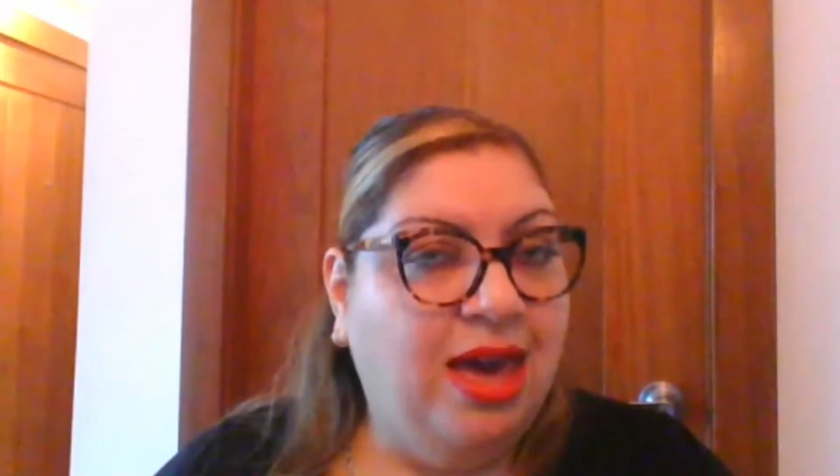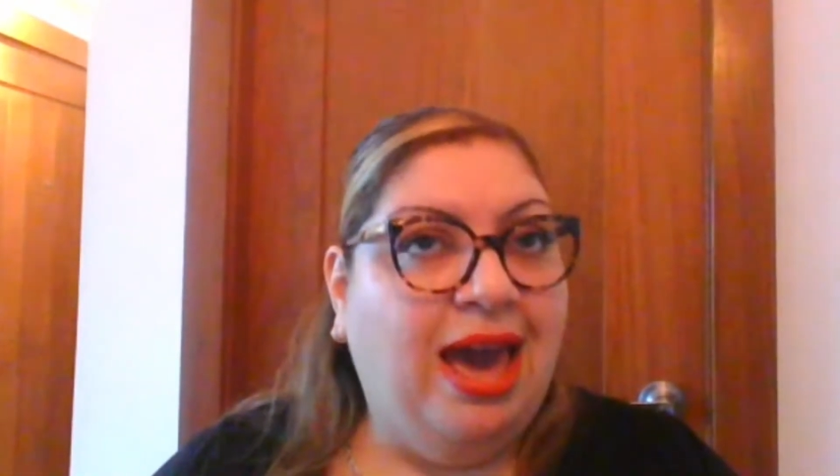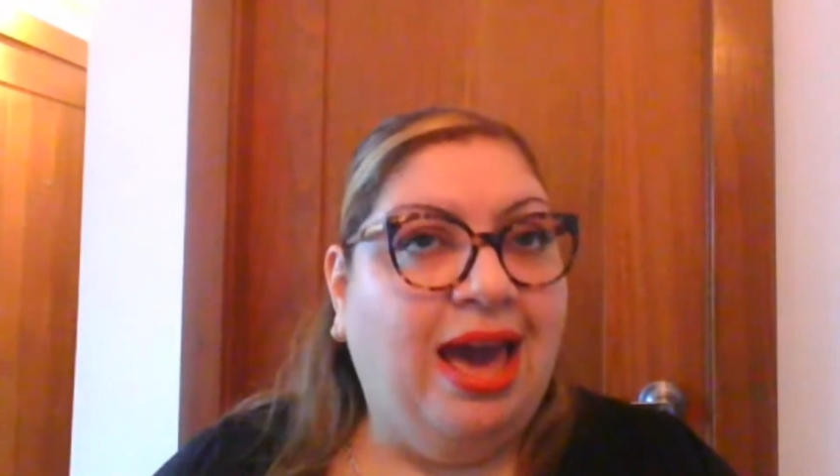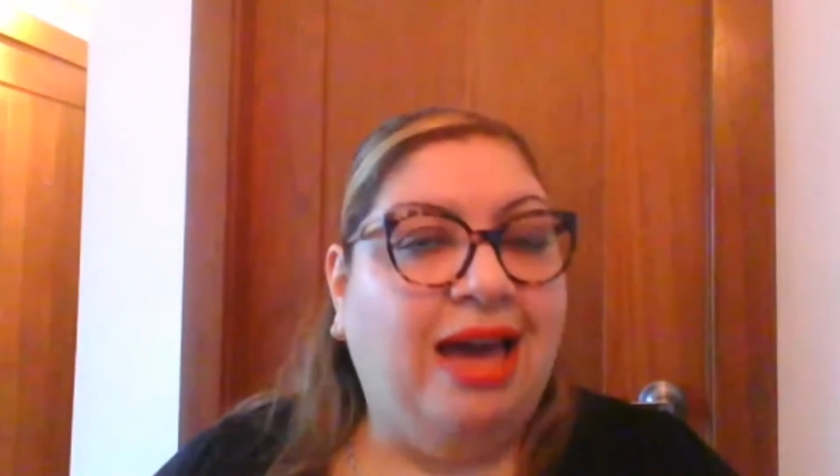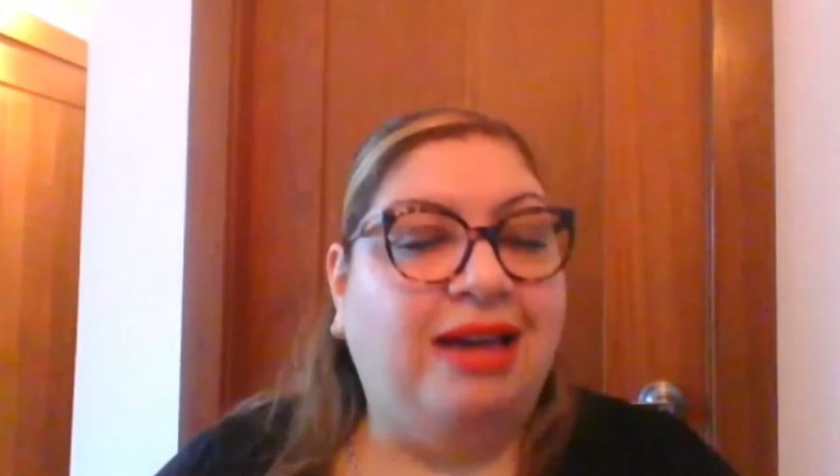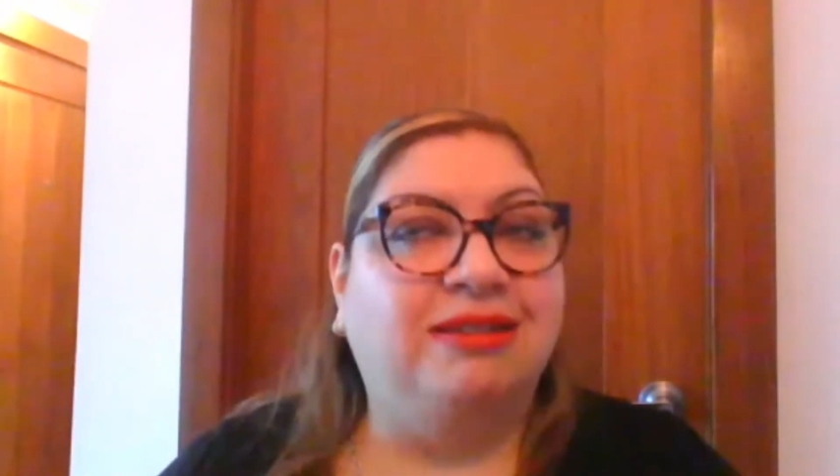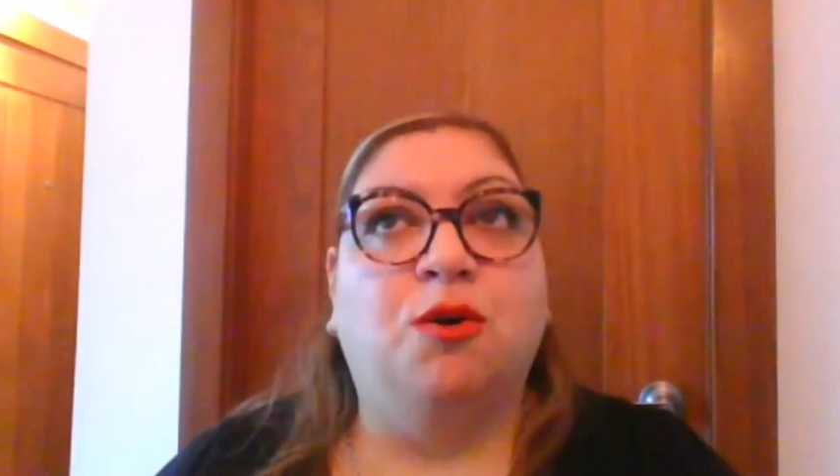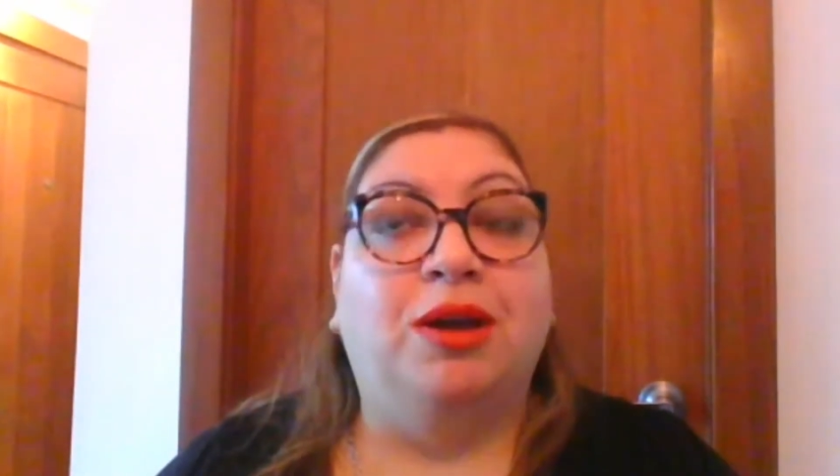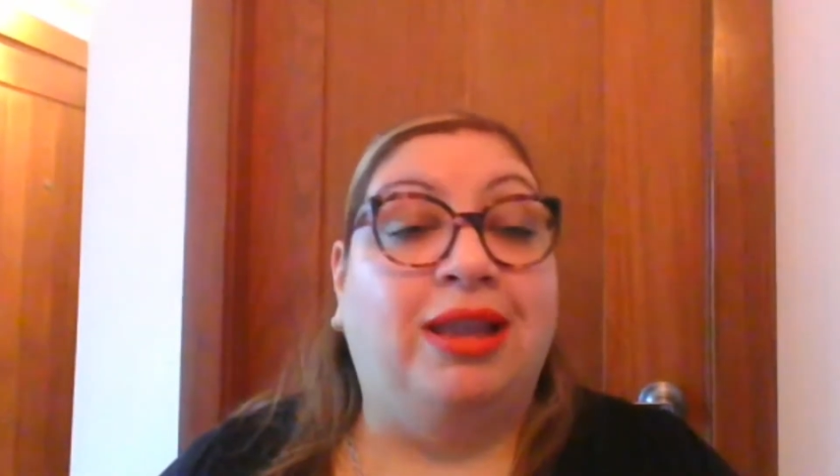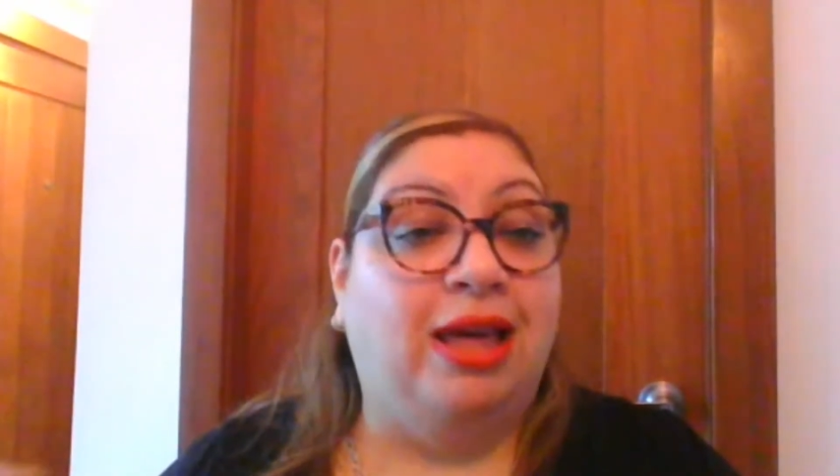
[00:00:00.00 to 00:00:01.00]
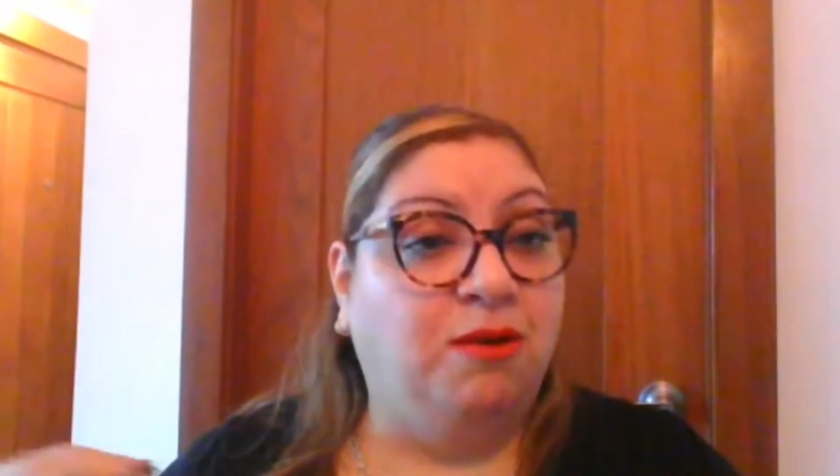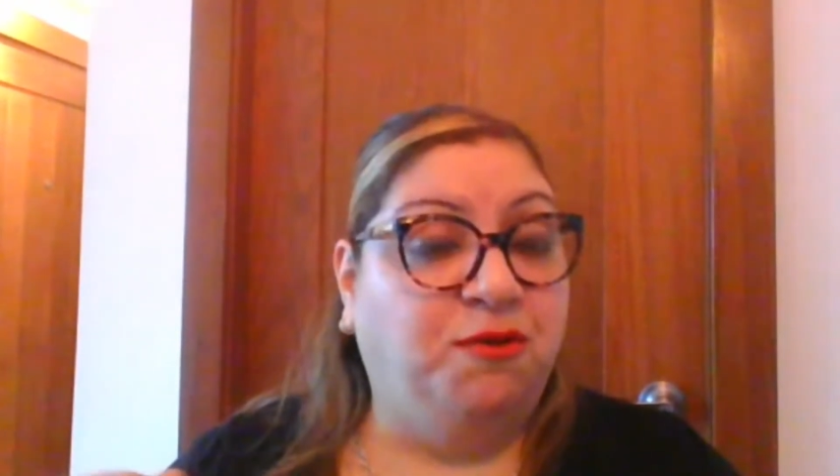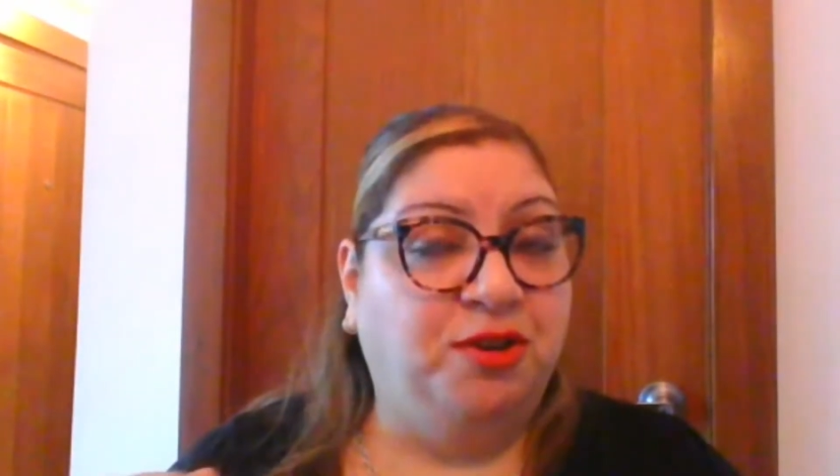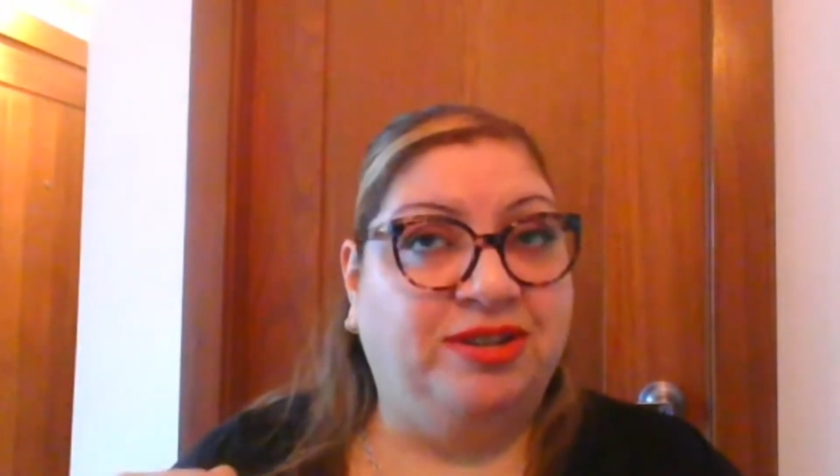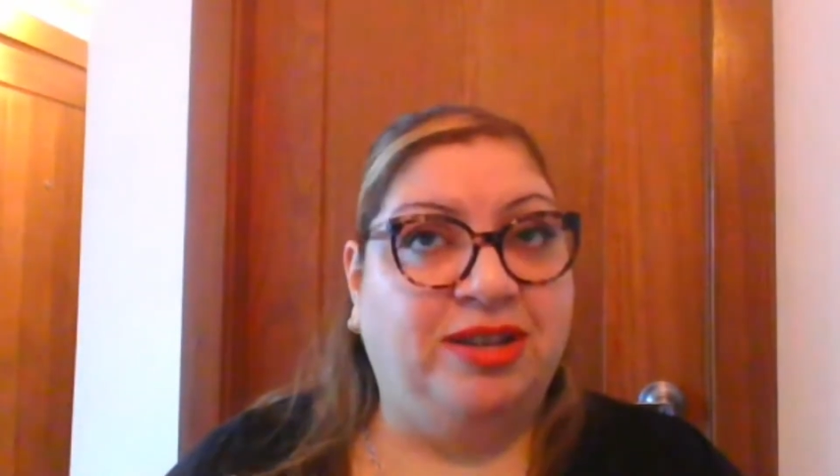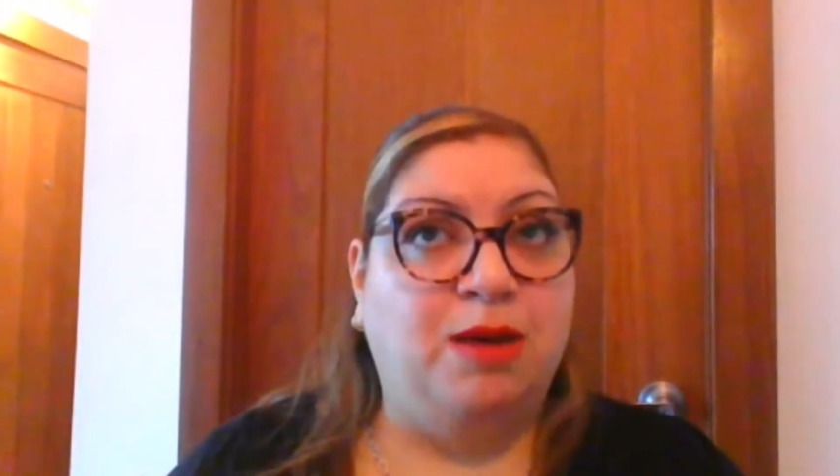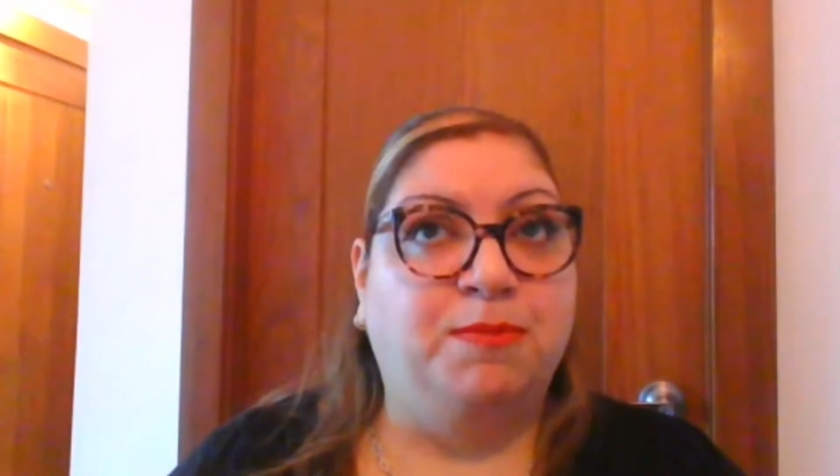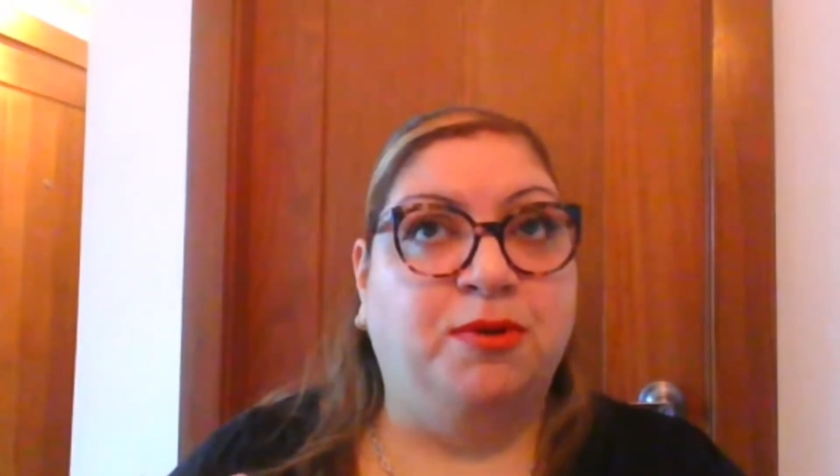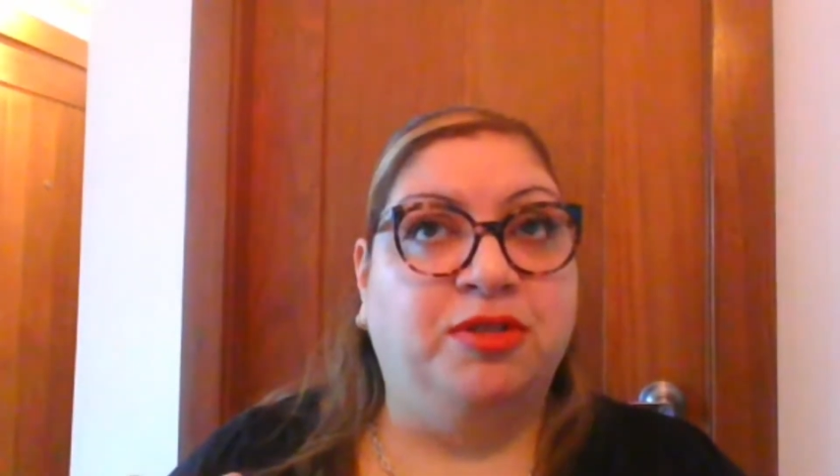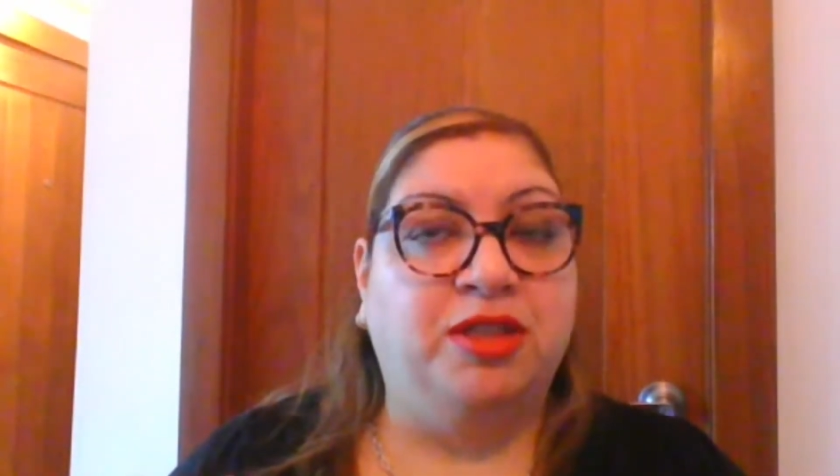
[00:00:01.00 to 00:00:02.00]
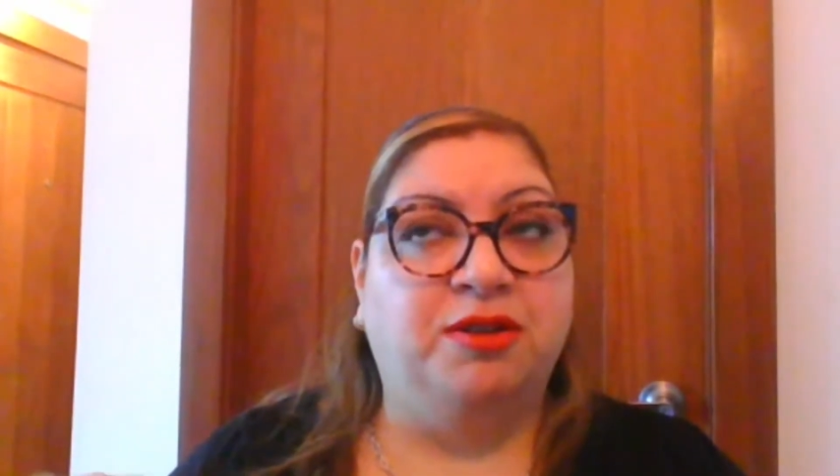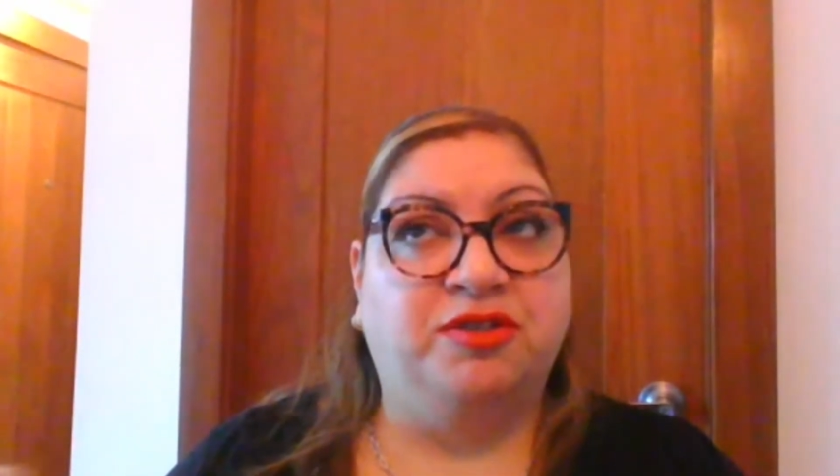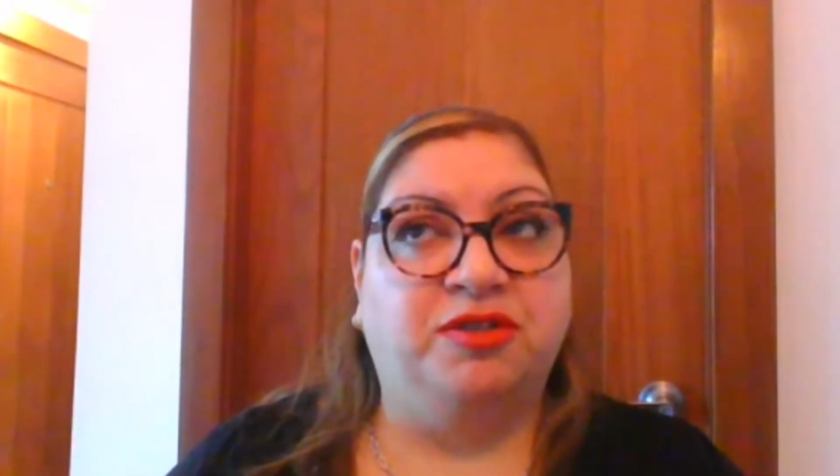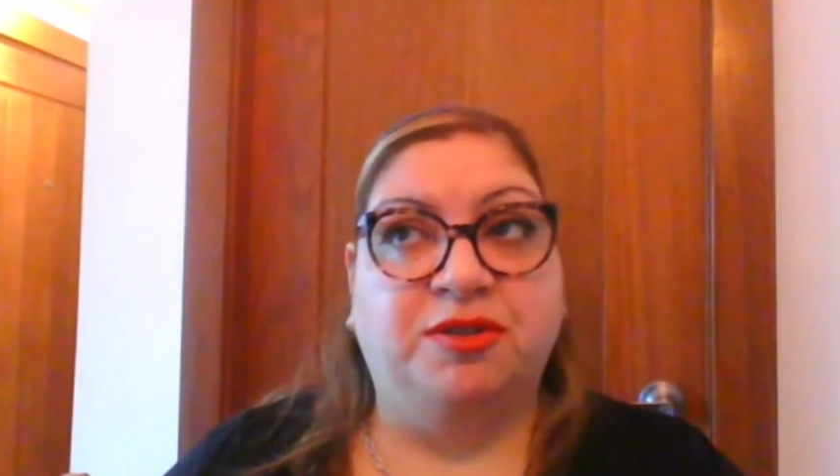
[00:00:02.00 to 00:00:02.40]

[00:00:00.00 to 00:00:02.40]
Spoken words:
And so, like for example, there's